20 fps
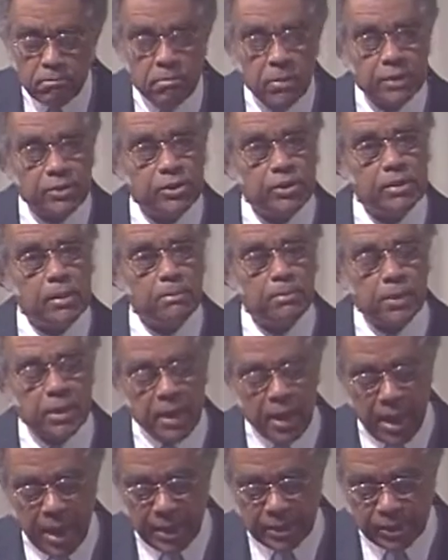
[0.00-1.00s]
but
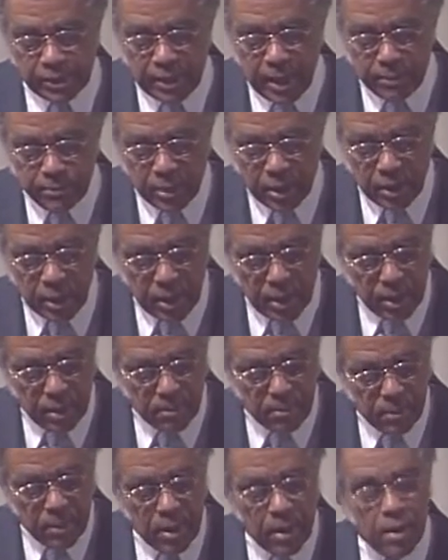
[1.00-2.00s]
simply accepting
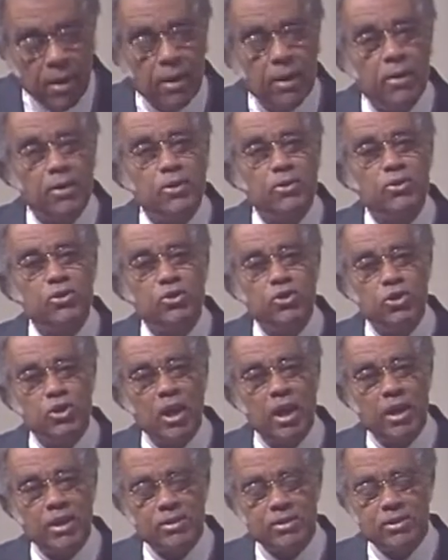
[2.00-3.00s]
him
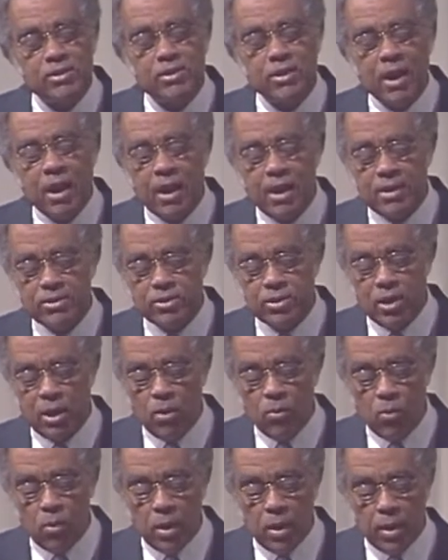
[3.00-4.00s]
just as
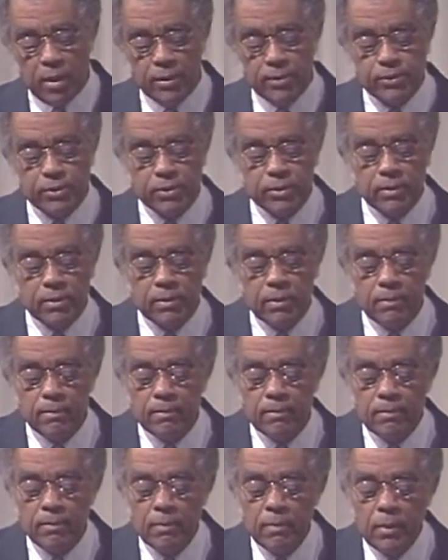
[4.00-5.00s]
he was.
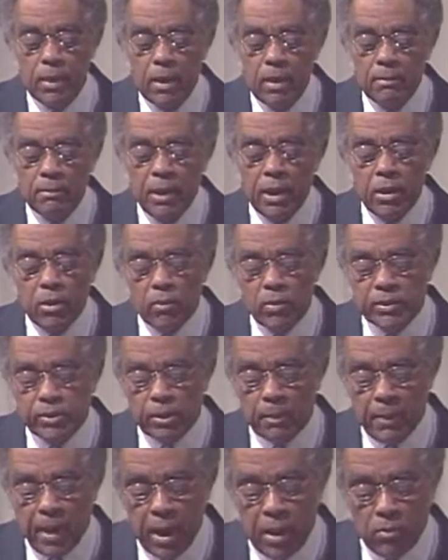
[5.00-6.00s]
Peter was
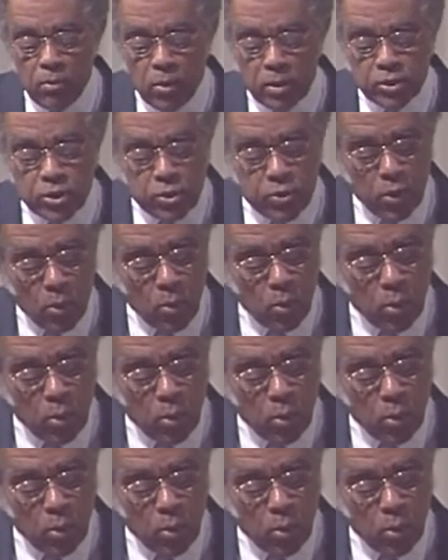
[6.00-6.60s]
a man which the